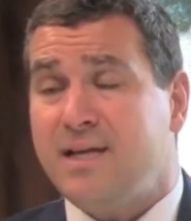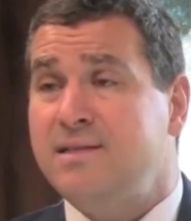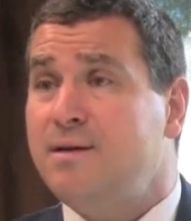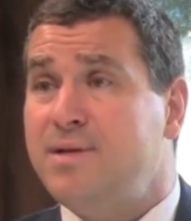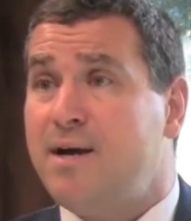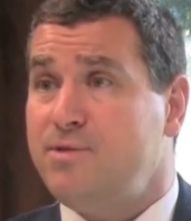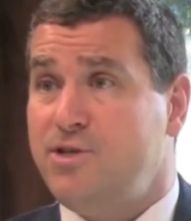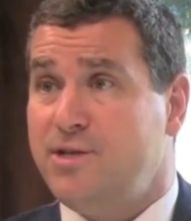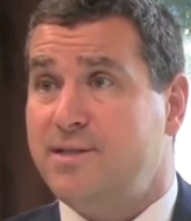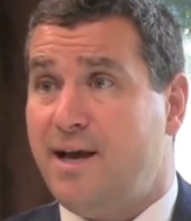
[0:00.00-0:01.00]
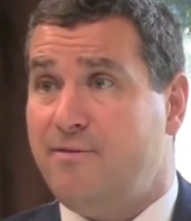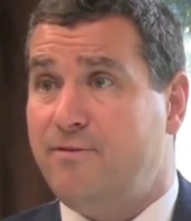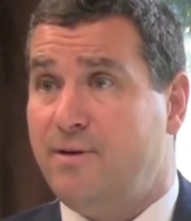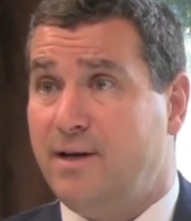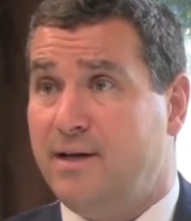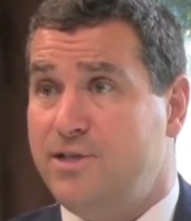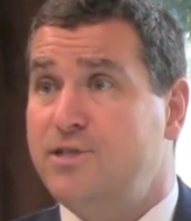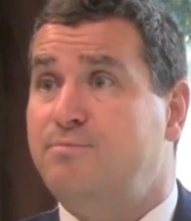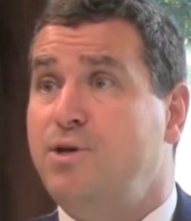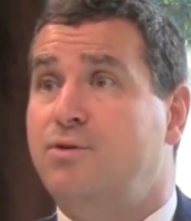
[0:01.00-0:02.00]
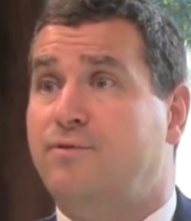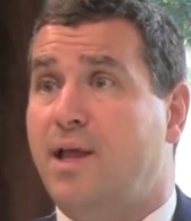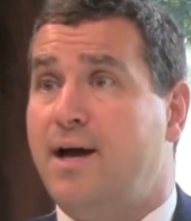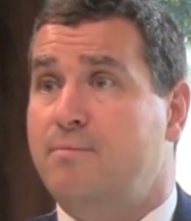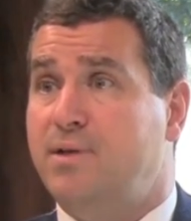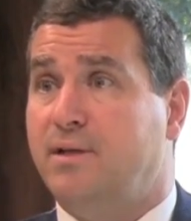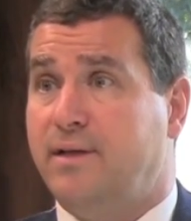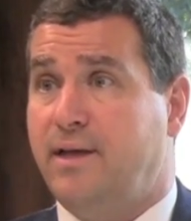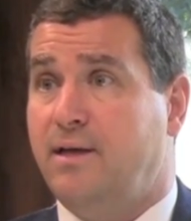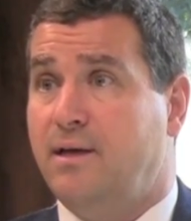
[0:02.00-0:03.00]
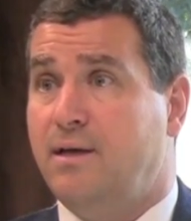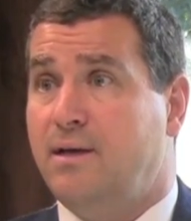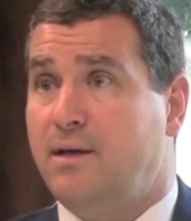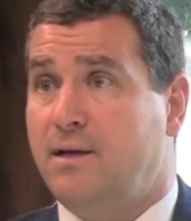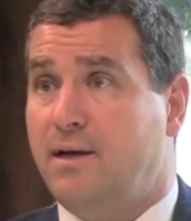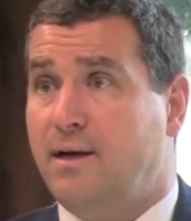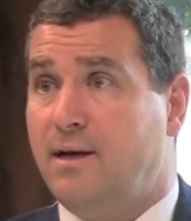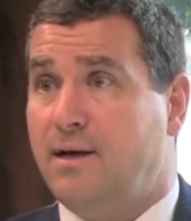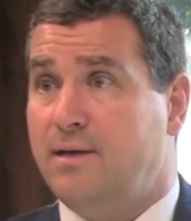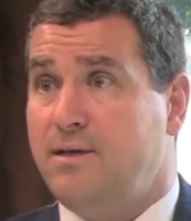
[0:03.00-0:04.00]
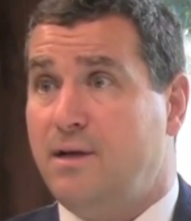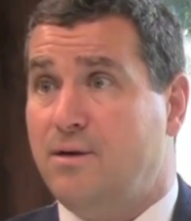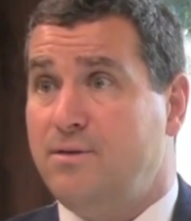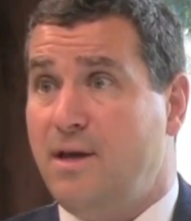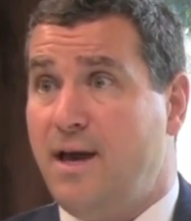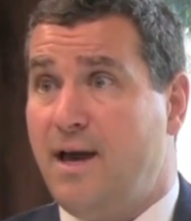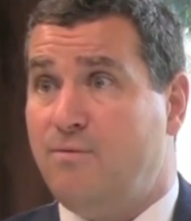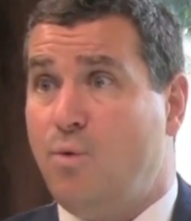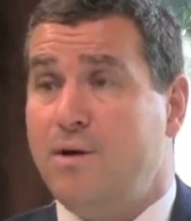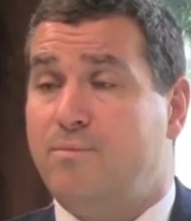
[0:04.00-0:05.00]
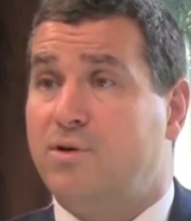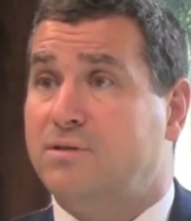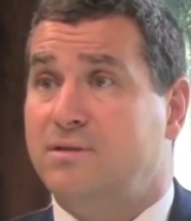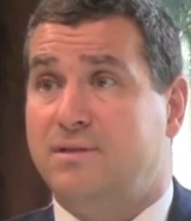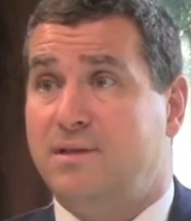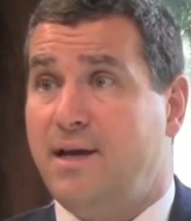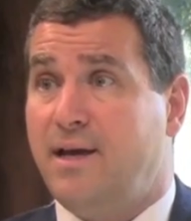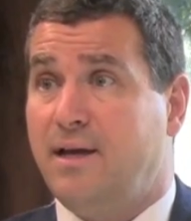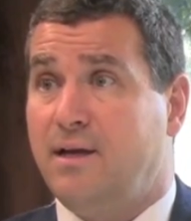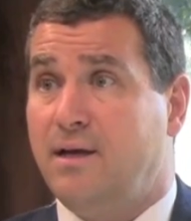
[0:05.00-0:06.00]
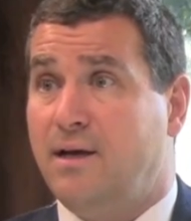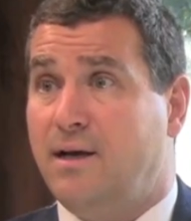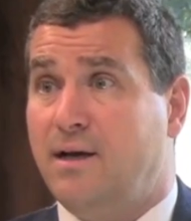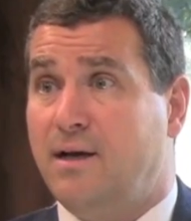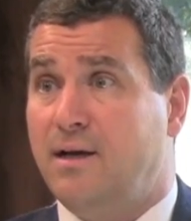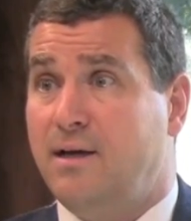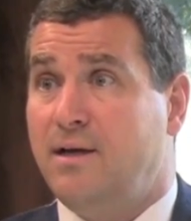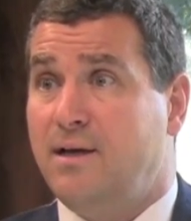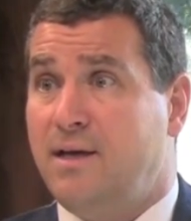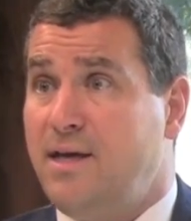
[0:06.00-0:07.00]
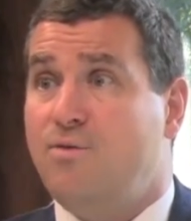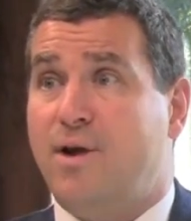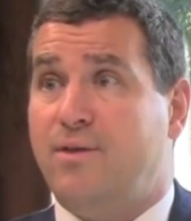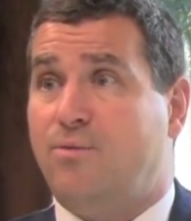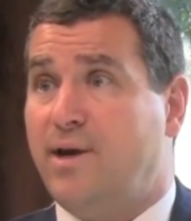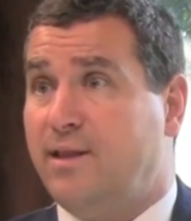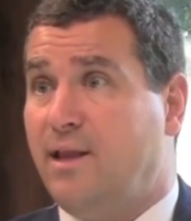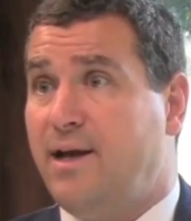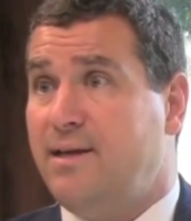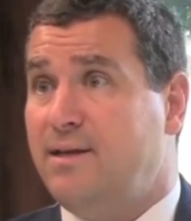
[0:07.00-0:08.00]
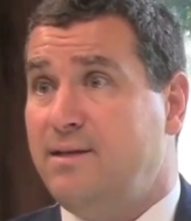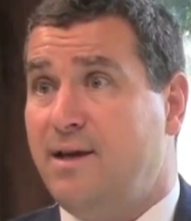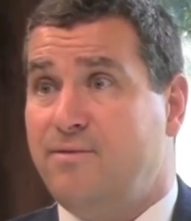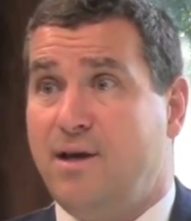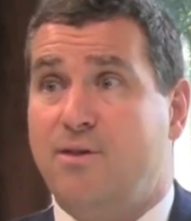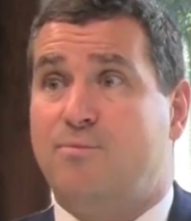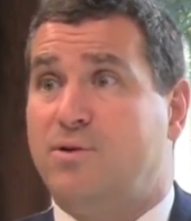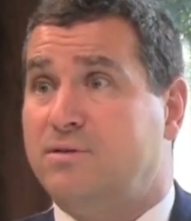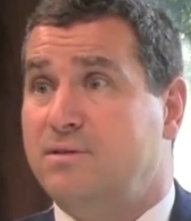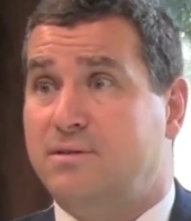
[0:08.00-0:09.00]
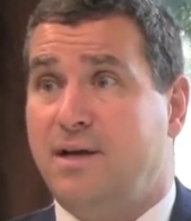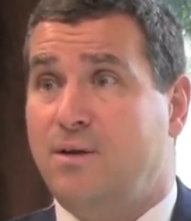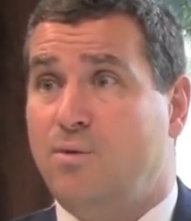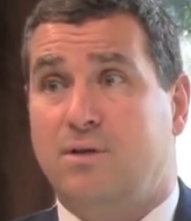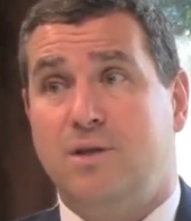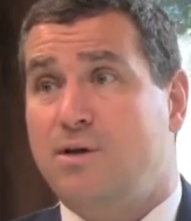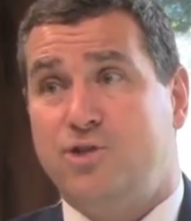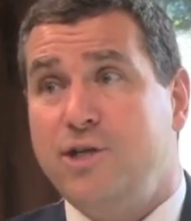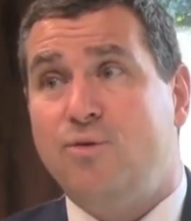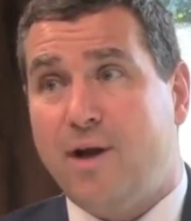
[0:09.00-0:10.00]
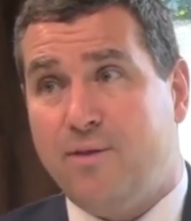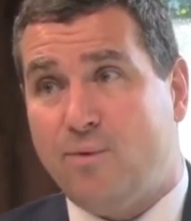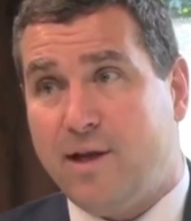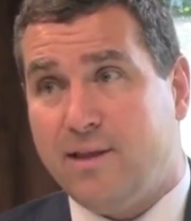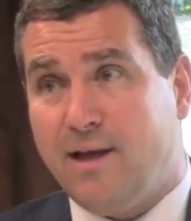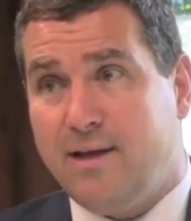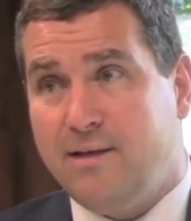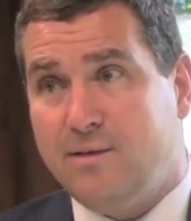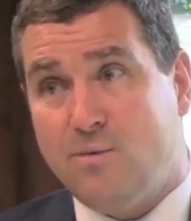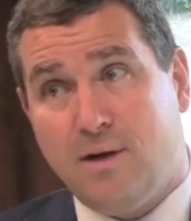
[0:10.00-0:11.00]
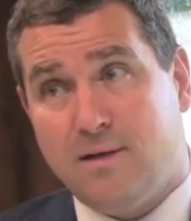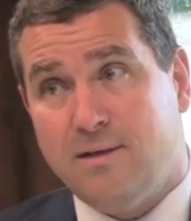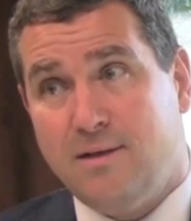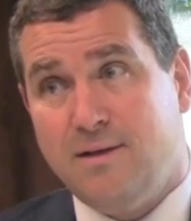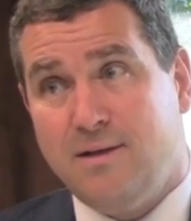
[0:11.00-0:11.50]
Sometimes you just have a dispute of liability. You have one person saying he ran the red light, and you have the other person saying, well, no, she ran the red light. Well,